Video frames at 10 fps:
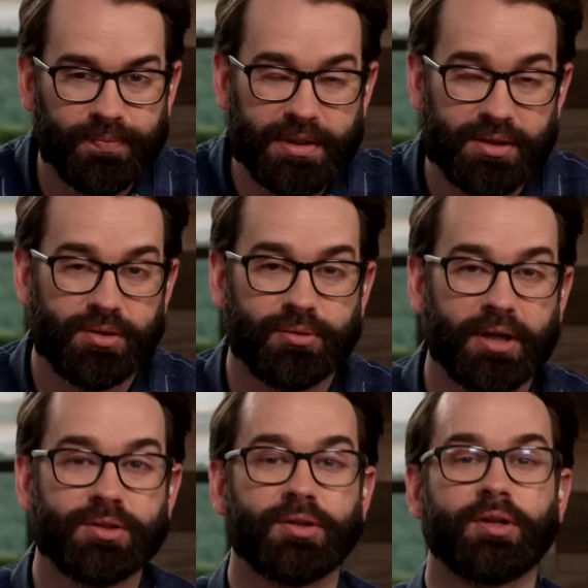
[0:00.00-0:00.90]
That's the
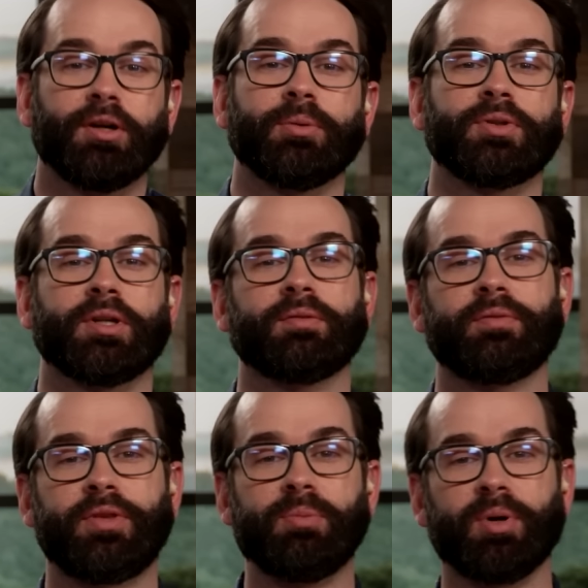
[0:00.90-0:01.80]
direction they're going with their
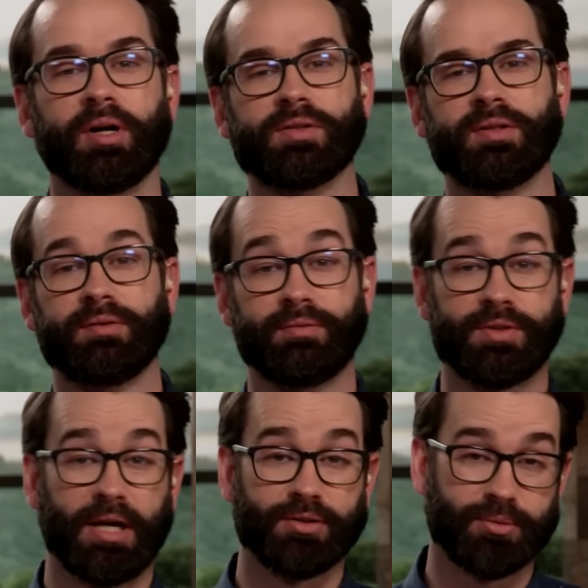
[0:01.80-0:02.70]
theme parks.
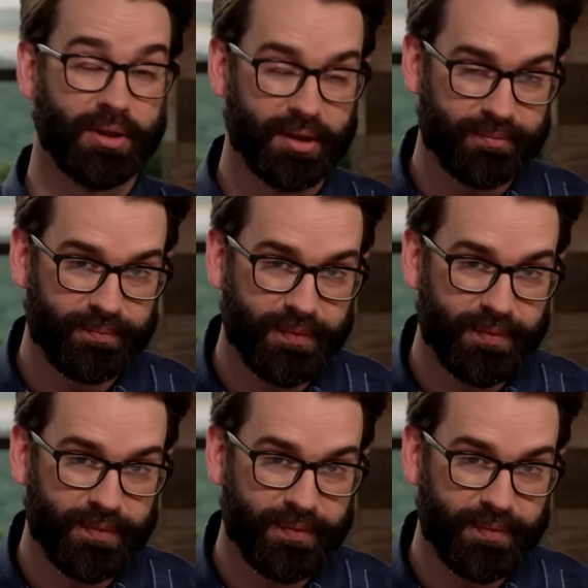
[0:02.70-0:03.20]
Sounds thrilling.